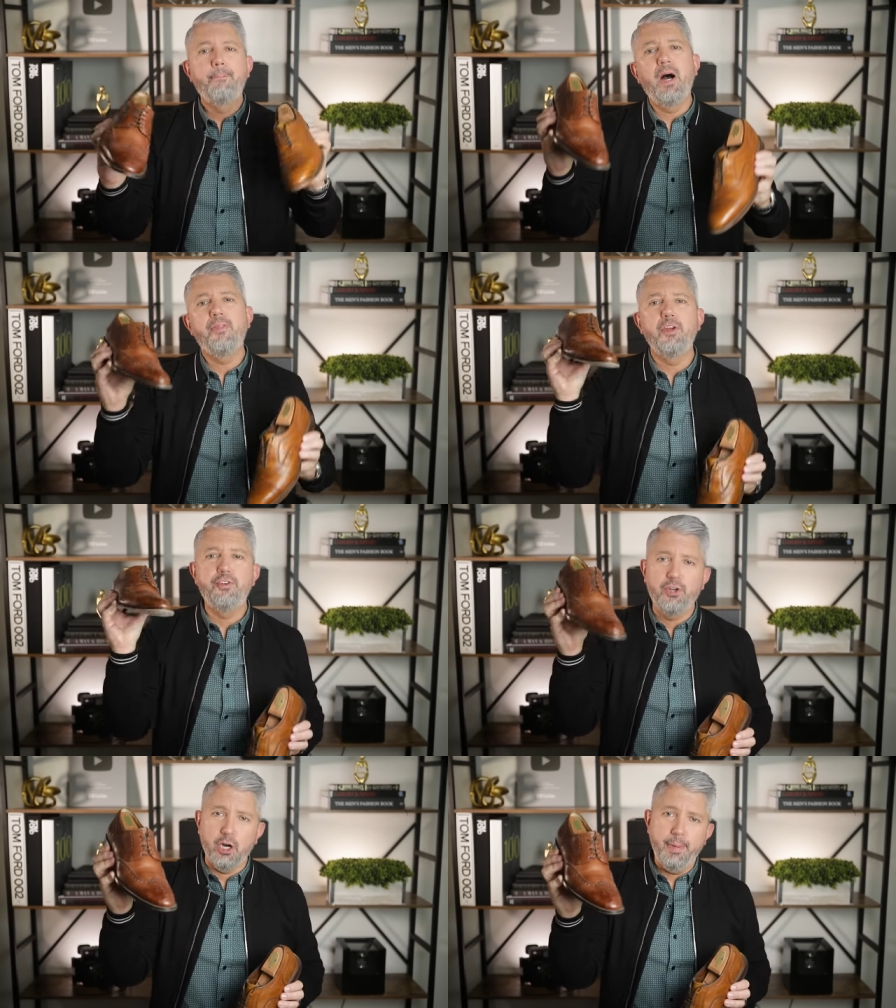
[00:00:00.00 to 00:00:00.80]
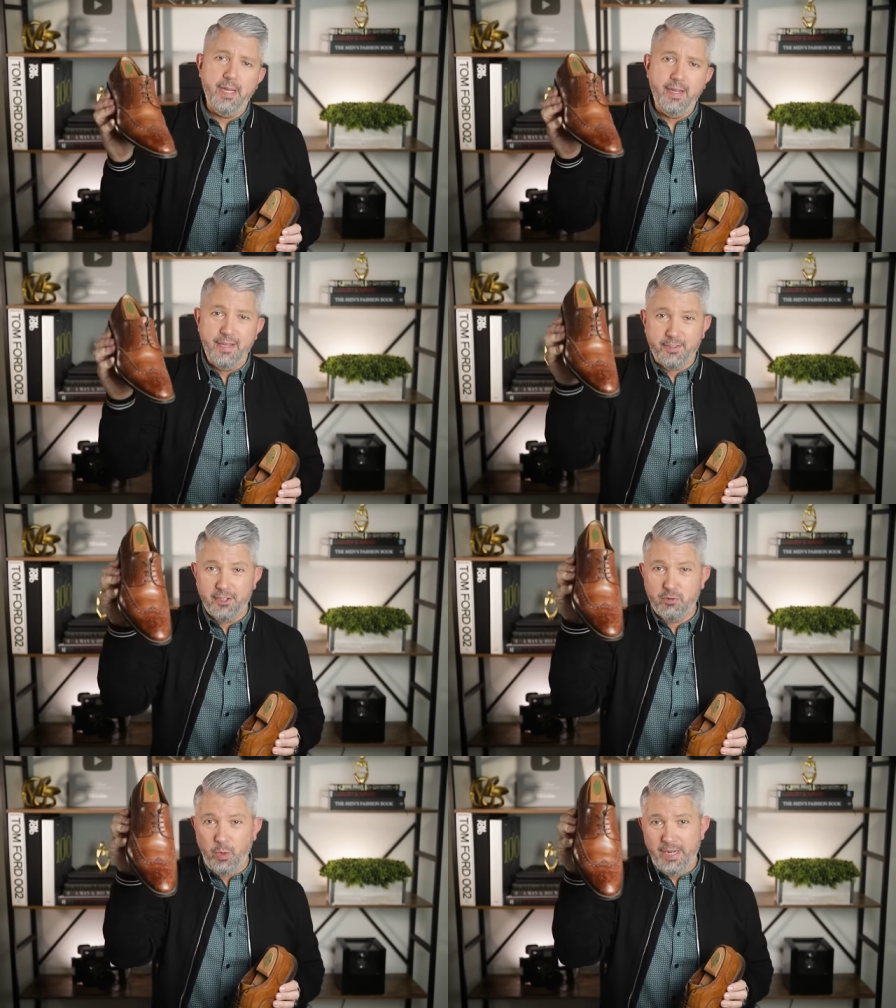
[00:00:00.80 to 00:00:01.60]
but the derby is
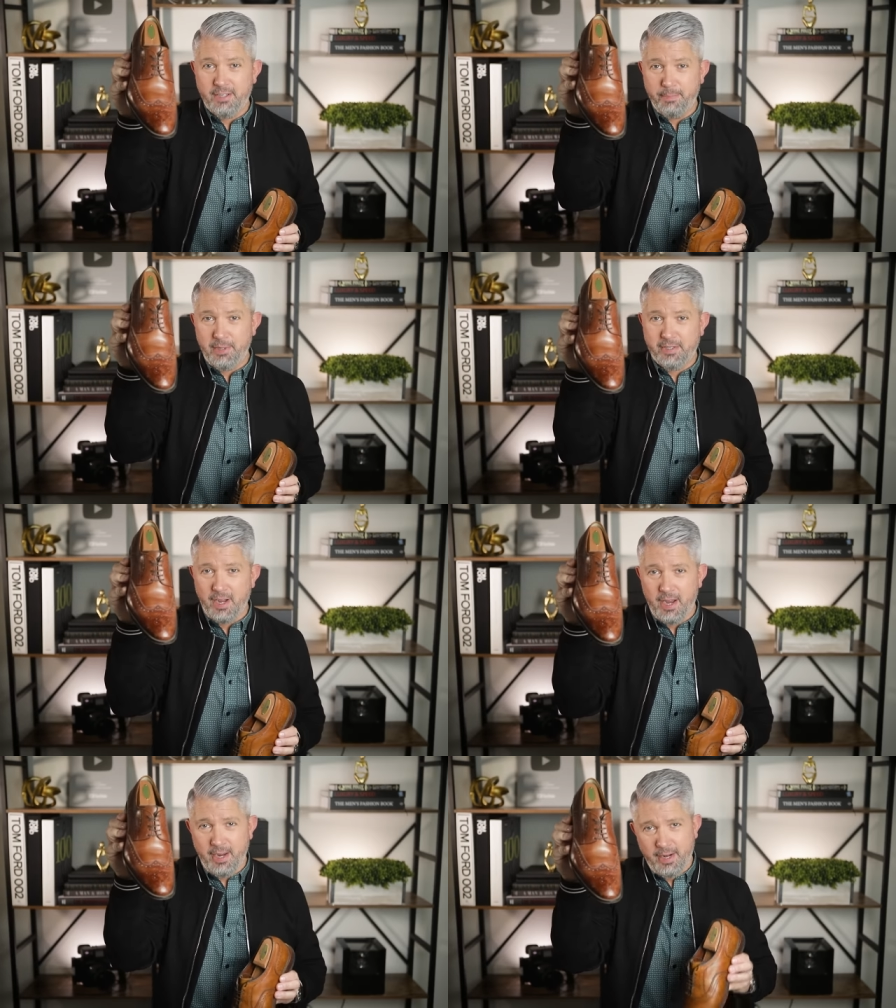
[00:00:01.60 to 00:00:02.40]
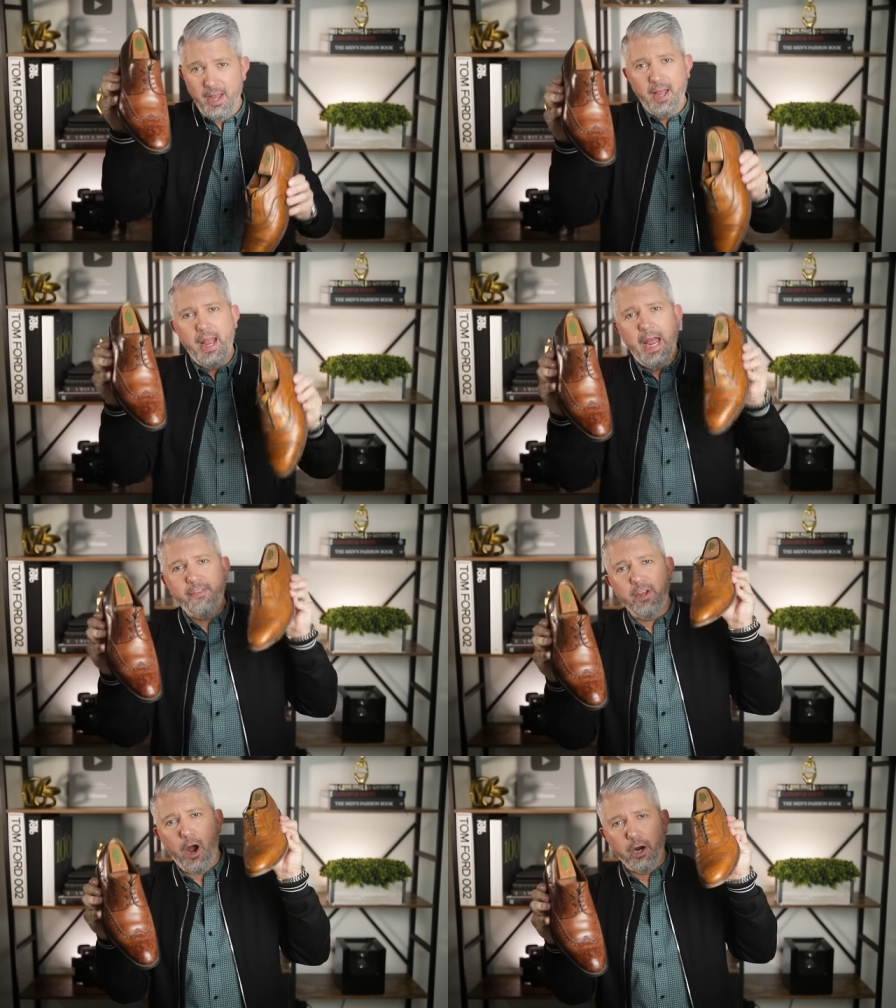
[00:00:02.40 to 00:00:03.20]
this wingtip design and
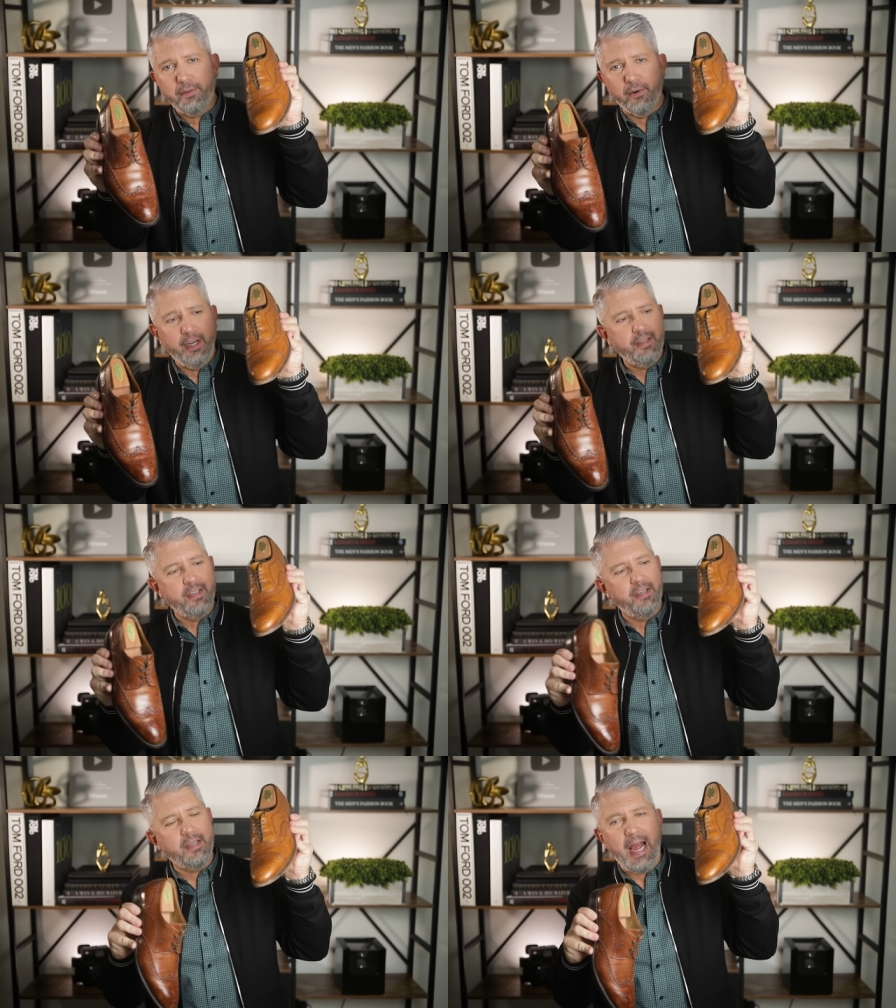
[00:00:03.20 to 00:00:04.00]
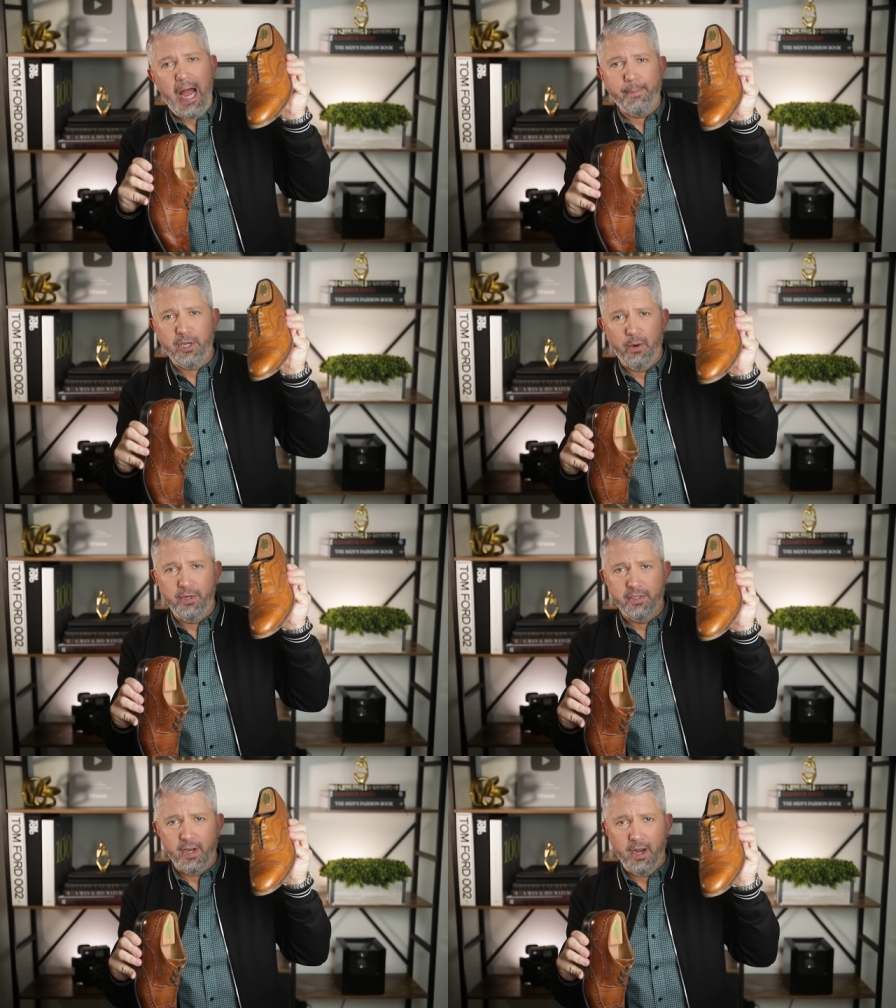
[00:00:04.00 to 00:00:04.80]
the Oxford is this cap toe
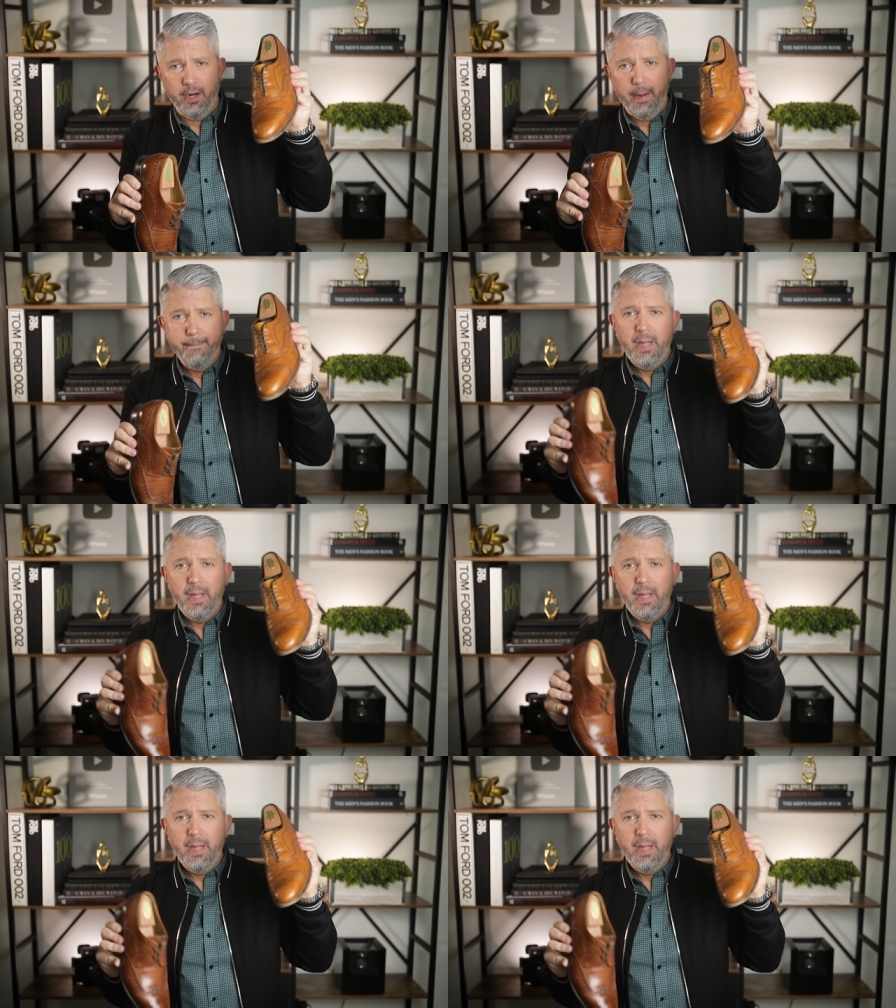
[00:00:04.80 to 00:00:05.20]
design.